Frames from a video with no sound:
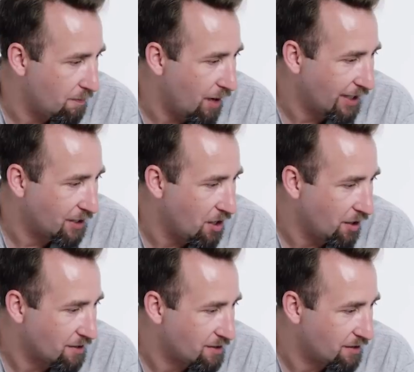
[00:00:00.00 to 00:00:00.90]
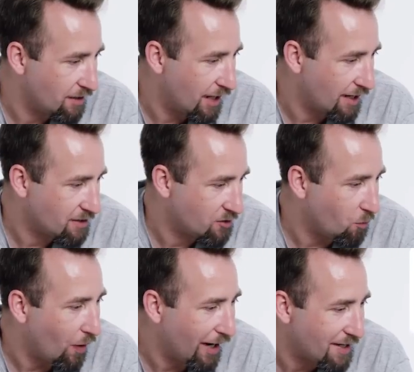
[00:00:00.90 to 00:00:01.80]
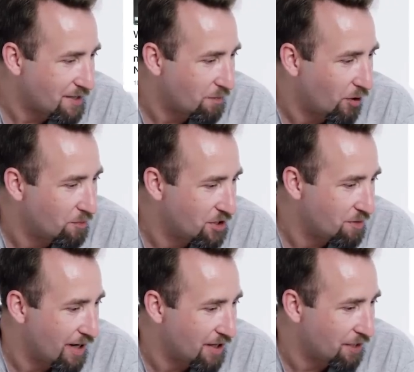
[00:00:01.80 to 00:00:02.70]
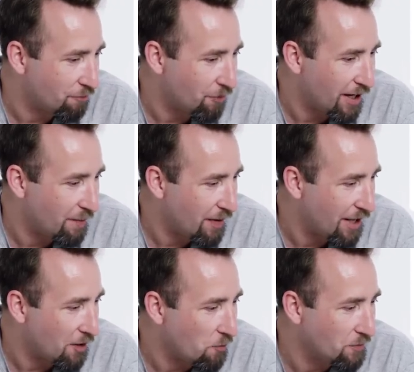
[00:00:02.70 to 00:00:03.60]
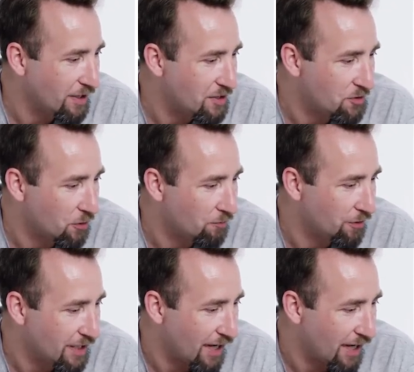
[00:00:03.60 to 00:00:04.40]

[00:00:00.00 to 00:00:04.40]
Mike Noss asks, why hasn't PUBG made a frying pan only server